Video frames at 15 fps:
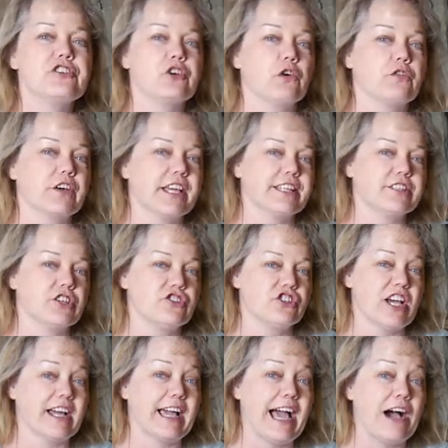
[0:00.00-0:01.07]
don't forget to
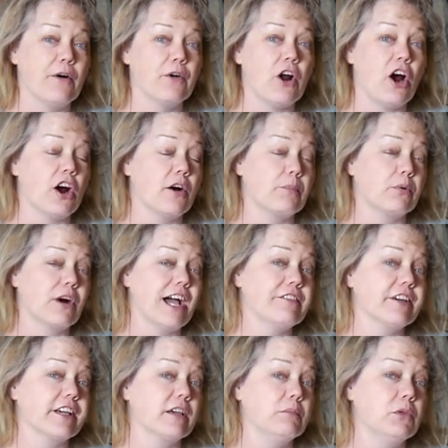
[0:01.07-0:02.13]
check out our
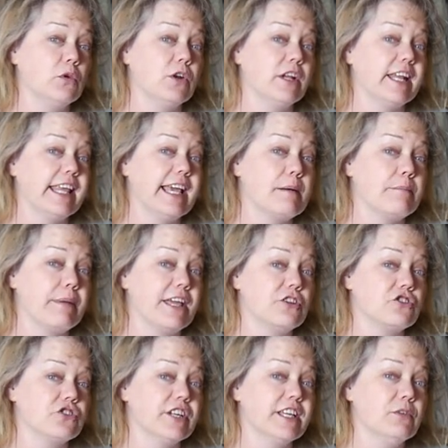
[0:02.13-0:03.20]
private community on
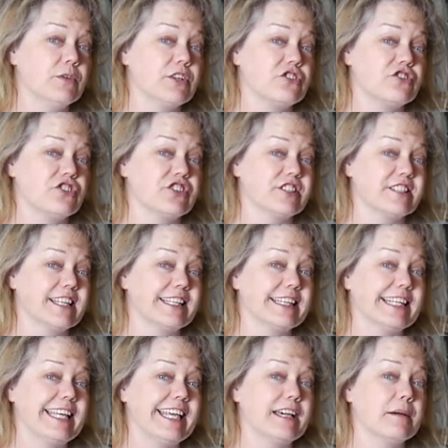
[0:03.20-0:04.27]
Patreon, which is the
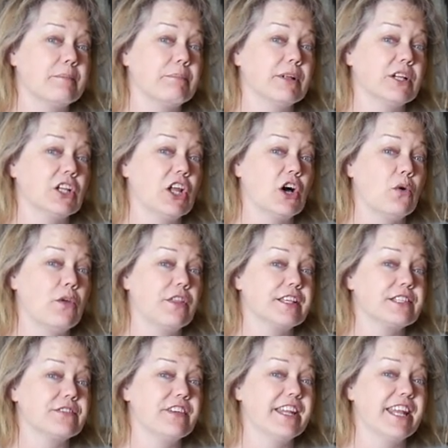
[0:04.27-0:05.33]
link below
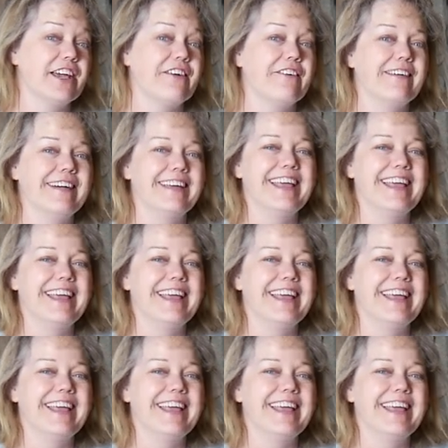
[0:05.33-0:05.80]
this video.